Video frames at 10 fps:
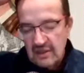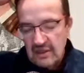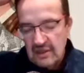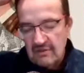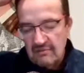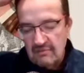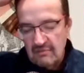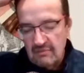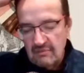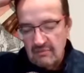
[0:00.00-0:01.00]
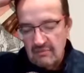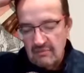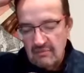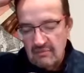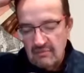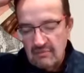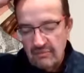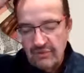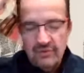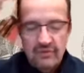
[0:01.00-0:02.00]
Um,
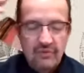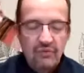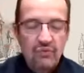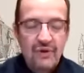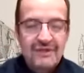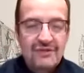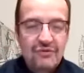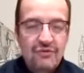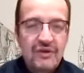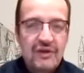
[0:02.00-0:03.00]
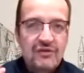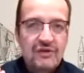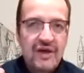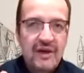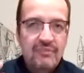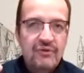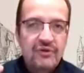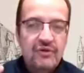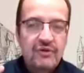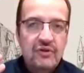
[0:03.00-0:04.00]
but what's going to
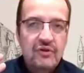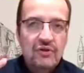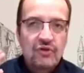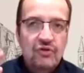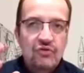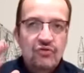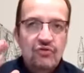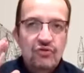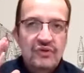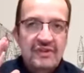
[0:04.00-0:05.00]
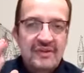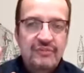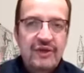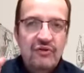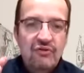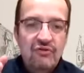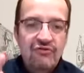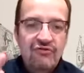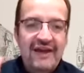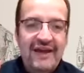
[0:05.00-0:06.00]
happen to your typical
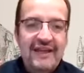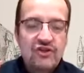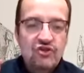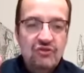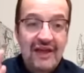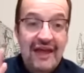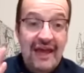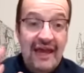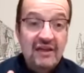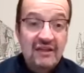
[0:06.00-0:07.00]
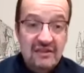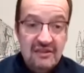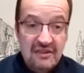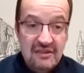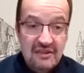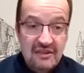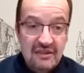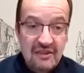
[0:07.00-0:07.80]
financial analyst?